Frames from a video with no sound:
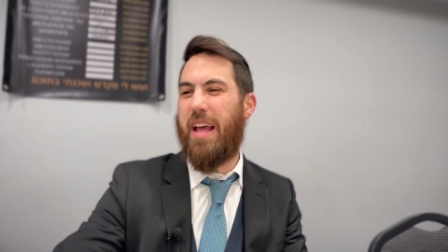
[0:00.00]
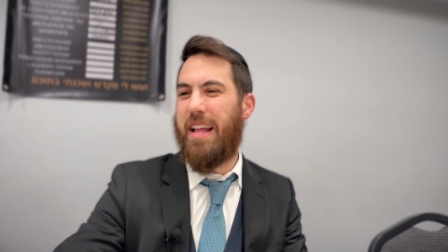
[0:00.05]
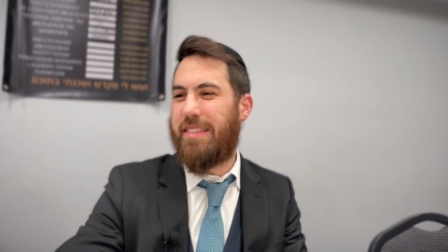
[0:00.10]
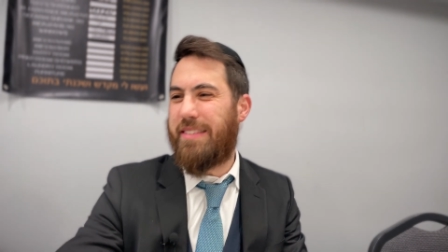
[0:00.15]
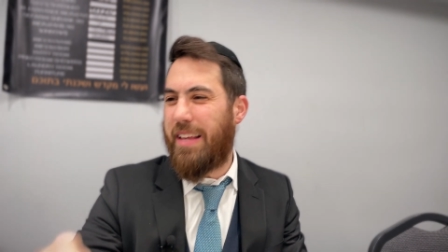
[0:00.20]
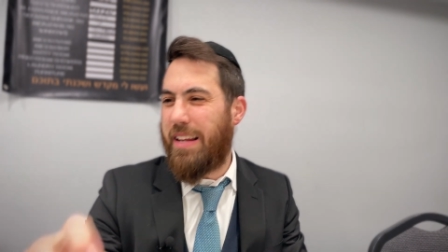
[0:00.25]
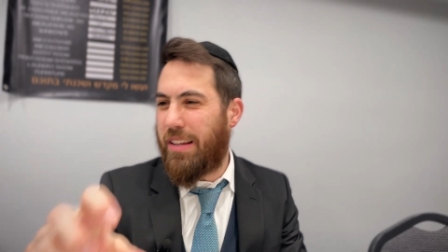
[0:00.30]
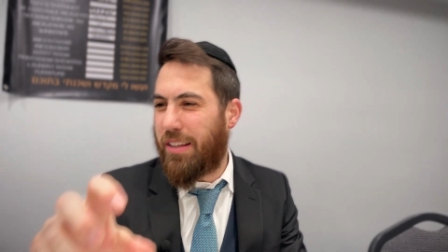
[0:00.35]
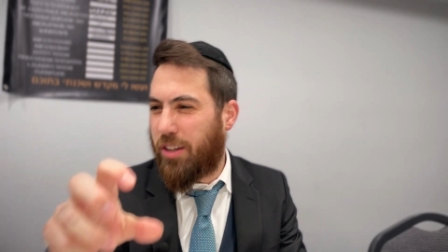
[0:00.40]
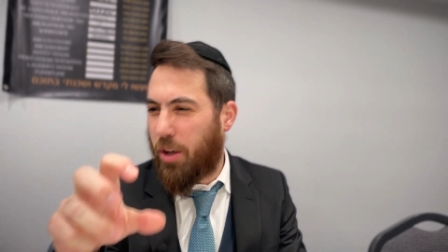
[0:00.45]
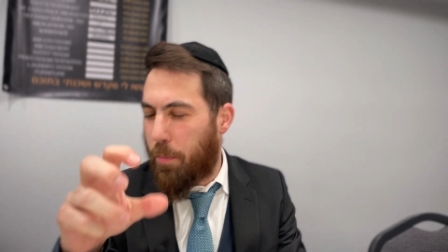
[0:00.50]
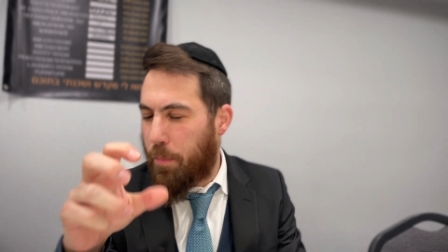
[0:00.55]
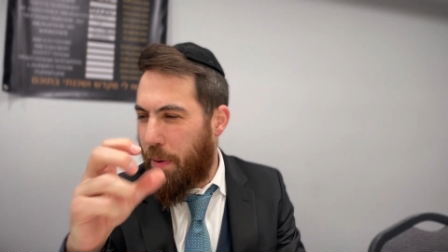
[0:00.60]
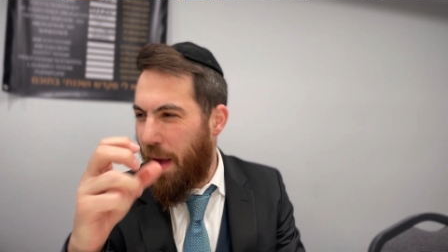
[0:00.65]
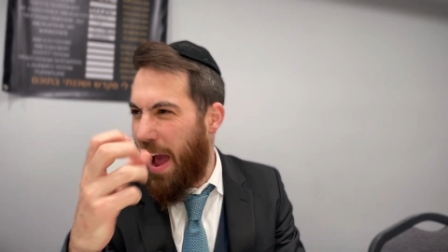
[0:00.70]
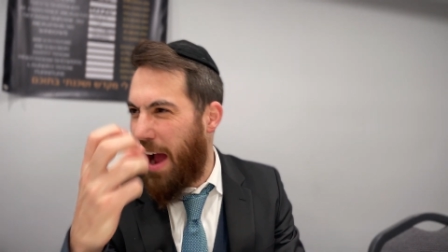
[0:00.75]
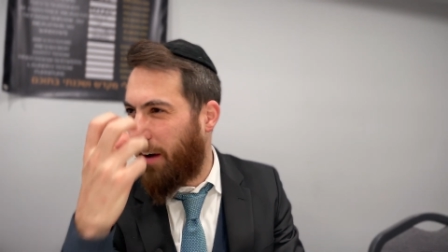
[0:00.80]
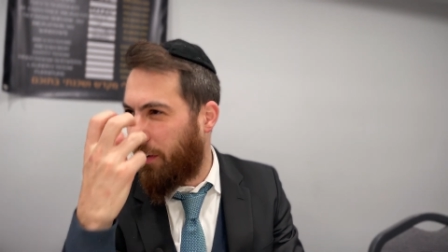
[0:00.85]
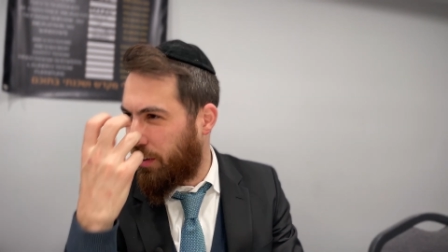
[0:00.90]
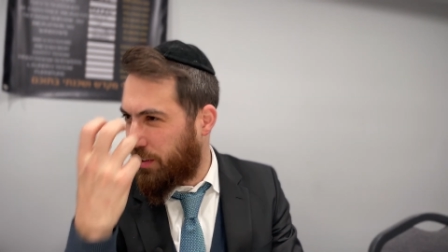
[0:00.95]
it's in
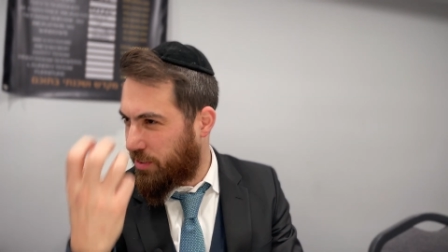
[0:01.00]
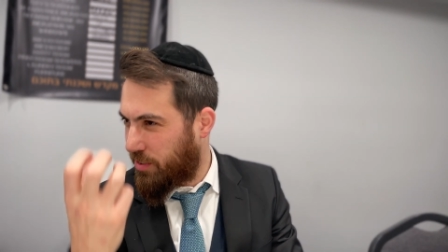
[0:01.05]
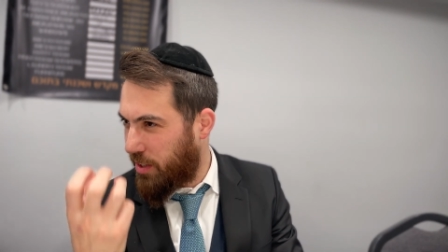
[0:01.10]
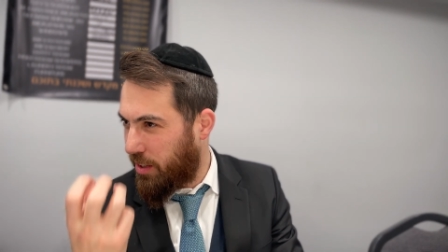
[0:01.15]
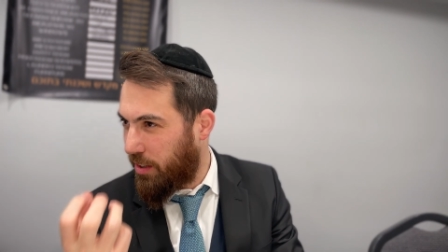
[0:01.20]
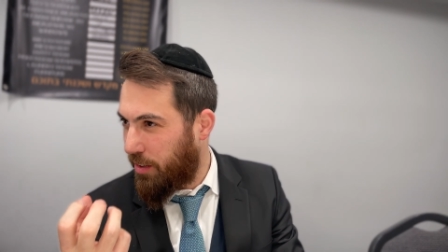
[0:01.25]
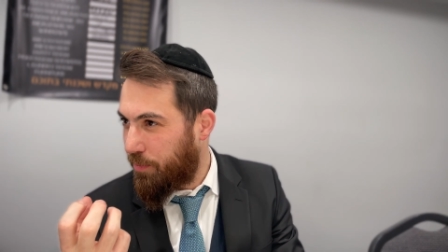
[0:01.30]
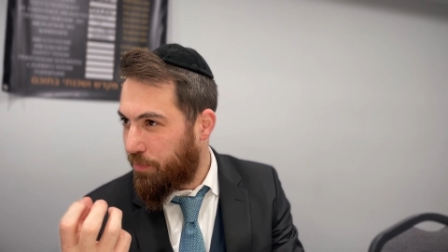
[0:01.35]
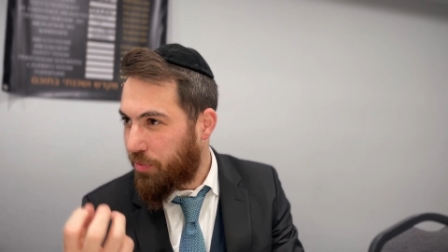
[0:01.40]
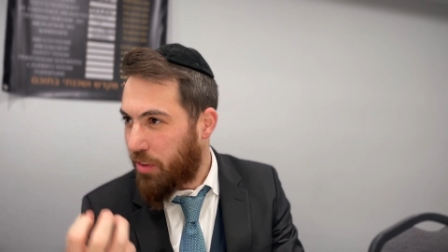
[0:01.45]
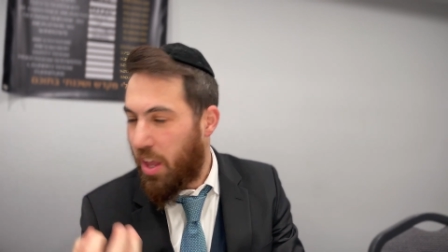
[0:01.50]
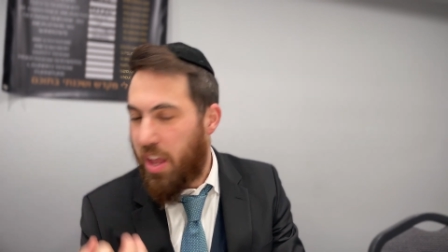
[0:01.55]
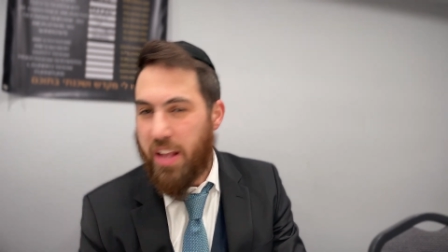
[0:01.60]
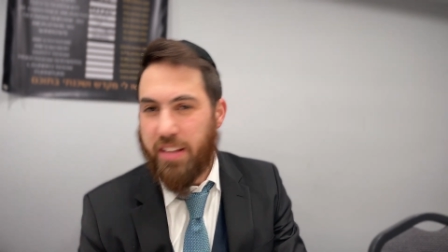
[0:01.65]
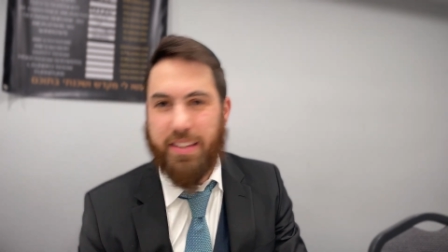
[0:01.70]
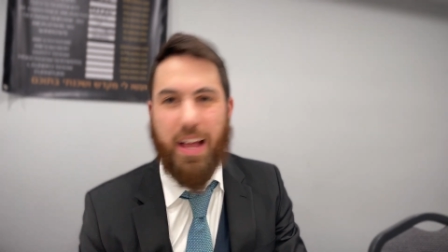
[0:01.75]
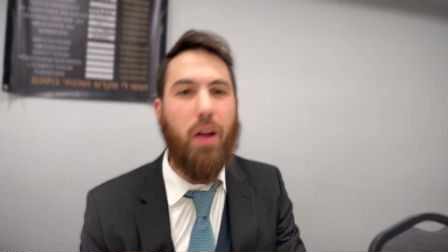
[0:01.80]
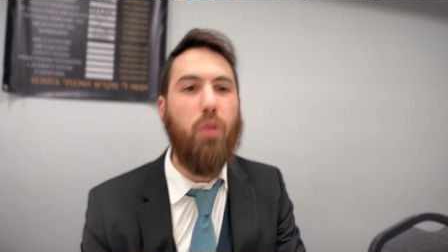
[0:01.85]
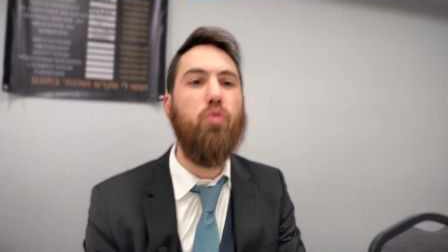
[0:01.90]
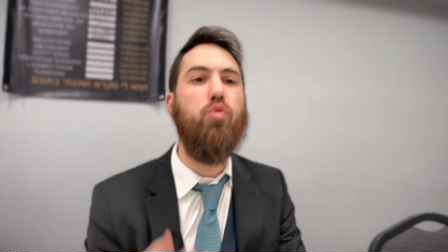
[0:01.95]
comparison.
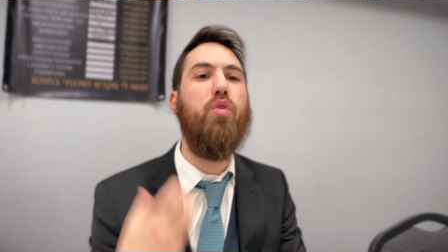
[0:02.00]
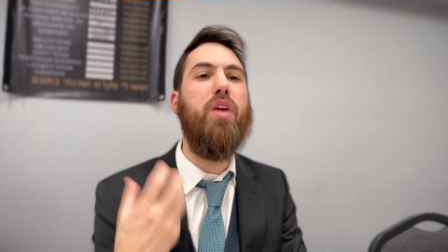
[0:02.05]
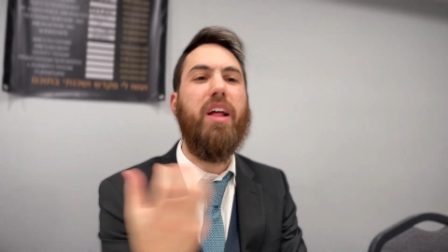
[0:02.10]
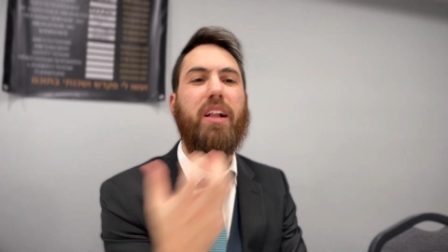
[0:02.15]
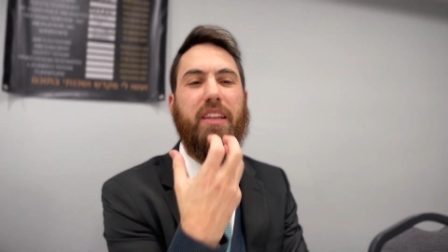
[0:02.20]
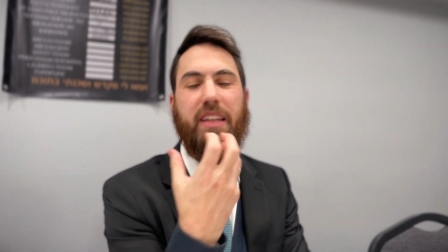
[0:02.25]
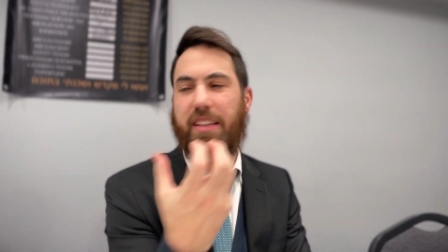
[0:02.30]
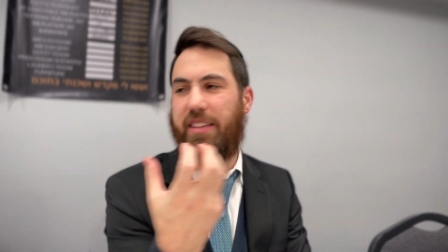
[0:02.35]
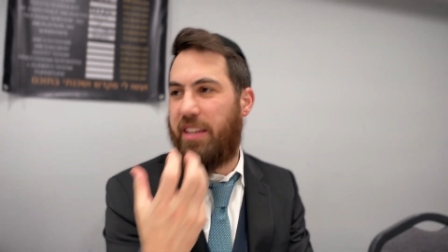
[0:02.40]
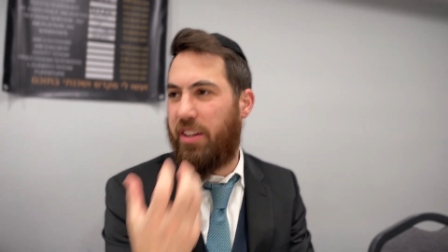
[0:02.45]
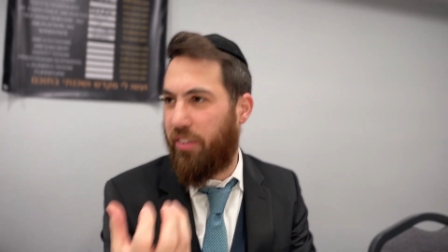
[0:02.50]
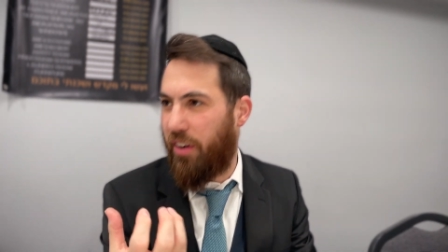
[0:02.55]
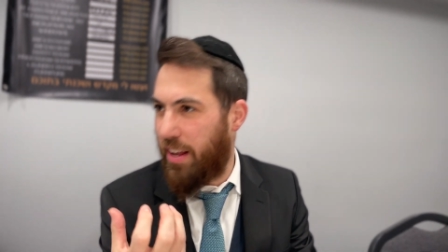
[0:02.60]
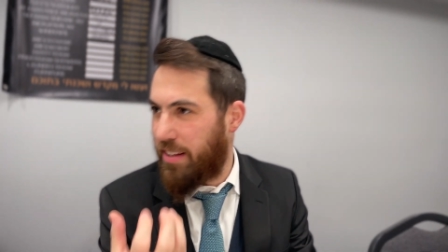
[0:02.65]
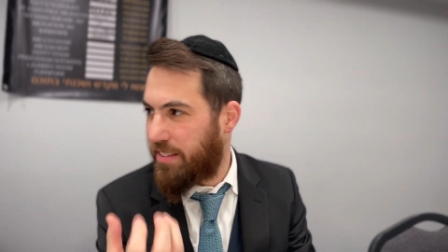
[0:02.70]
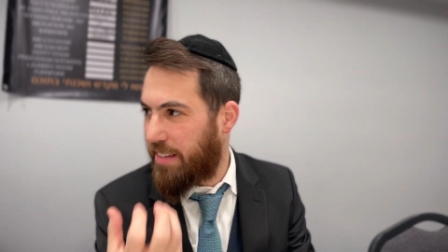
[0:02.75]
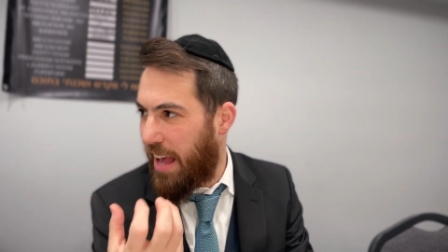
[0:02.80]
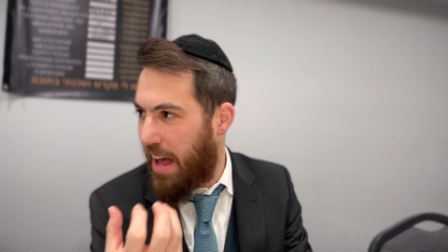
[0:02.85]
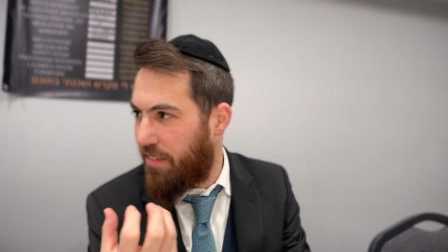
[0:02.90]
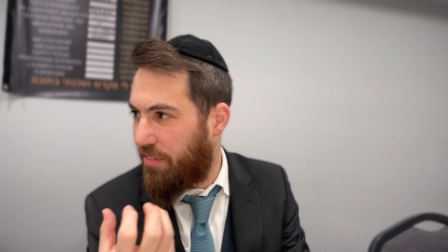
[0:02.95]
It's not really
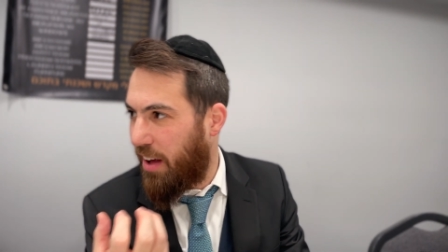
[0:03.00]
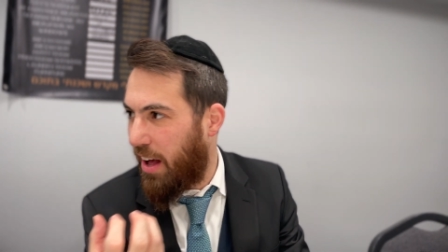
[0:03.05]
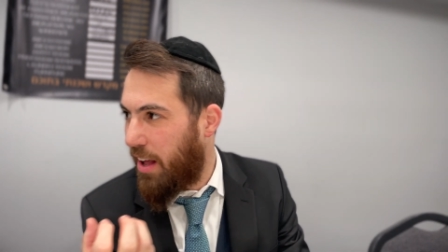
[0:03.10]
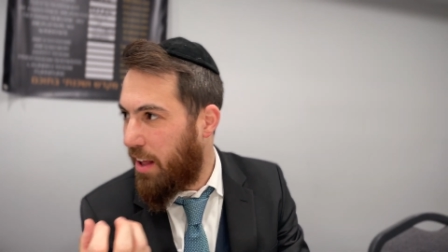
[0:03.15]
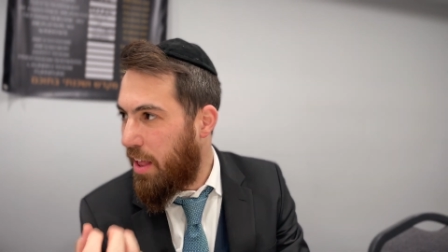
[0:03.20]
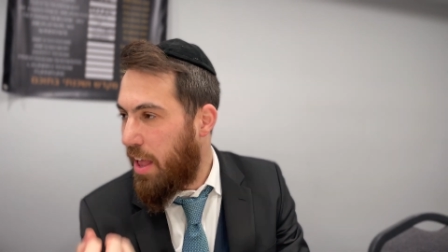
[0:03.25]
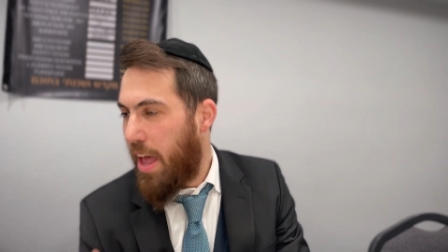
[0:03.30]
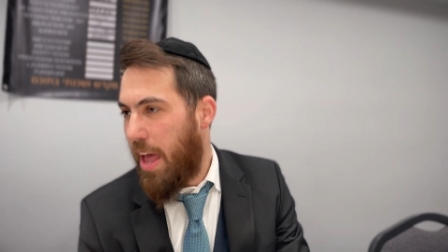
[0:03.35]
diras keva.